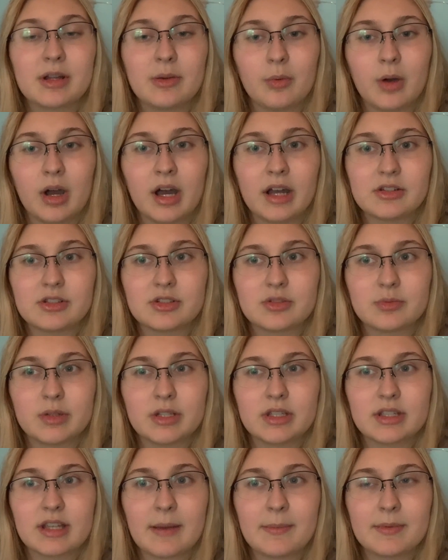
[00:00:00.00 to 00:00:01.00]
I watched
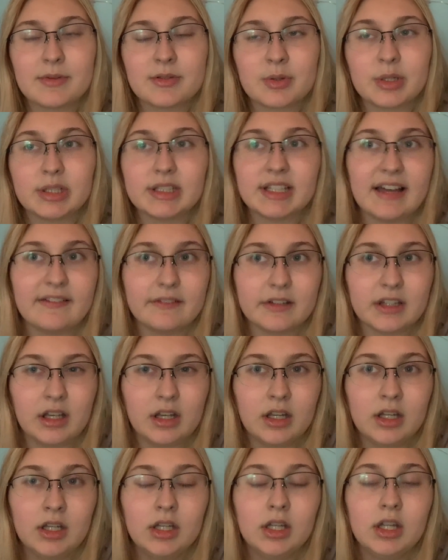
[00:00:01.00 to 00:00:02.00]
was episode
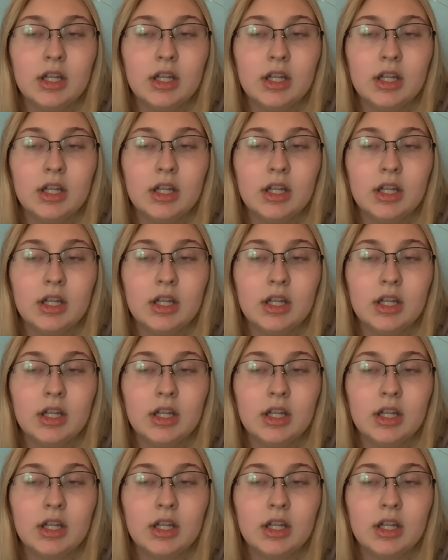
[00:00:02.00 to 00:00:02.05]
11,